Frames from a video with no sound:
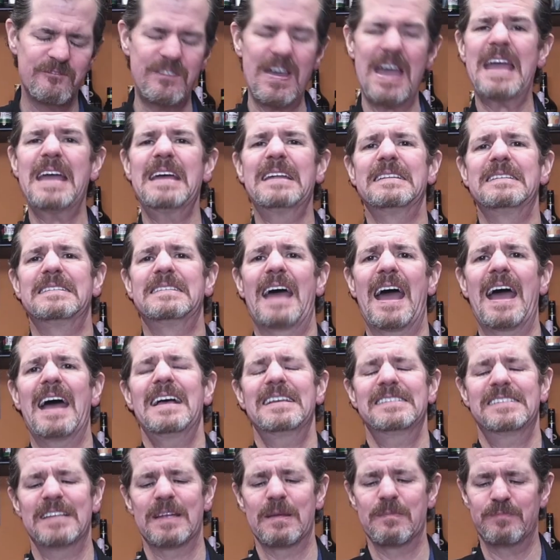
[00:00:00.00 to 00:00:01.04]

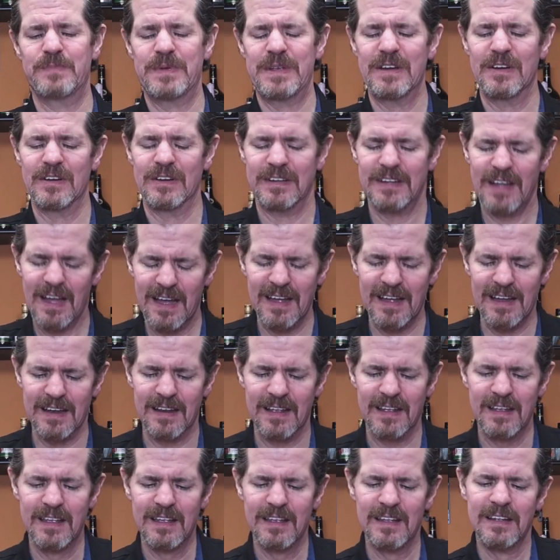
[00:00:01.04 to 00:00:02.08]
Fantastic beer.
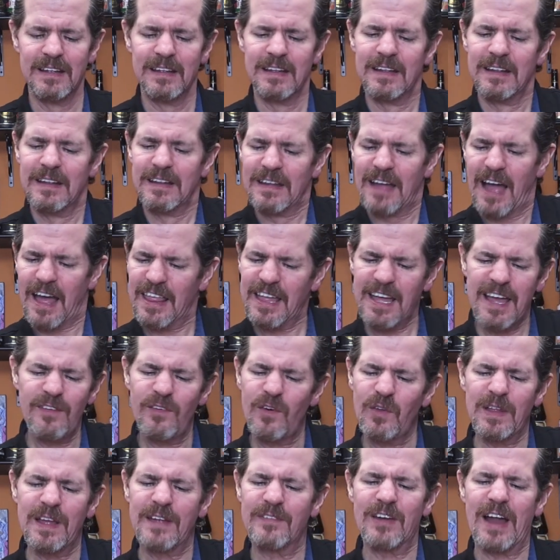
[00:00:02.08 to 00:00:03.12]
God, I think
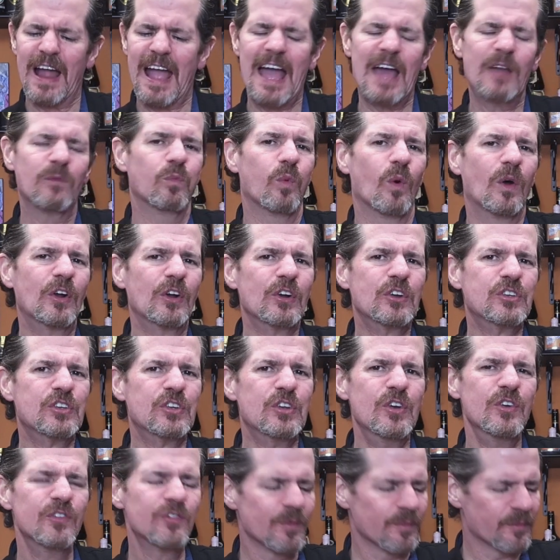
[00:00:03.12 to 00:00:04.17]
I've only ever had one or
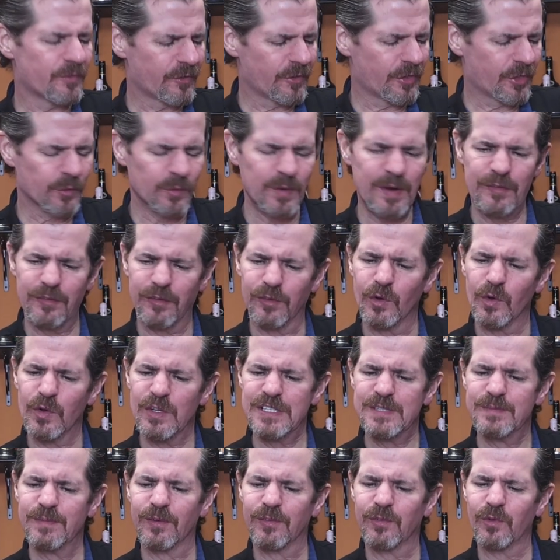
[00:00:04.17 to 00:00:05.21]
two from Three
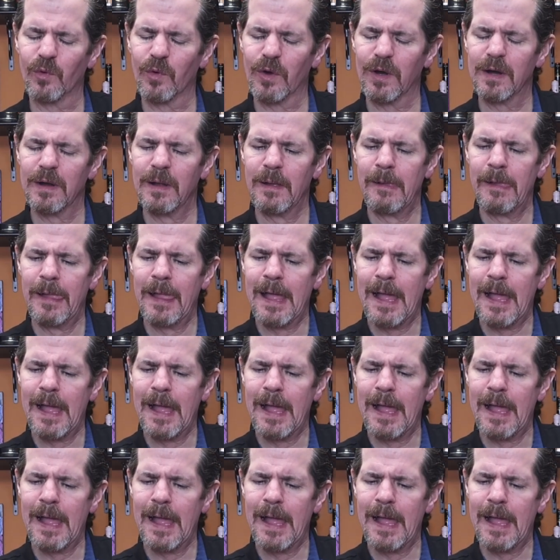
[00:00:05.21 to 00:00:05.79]
Floyds before.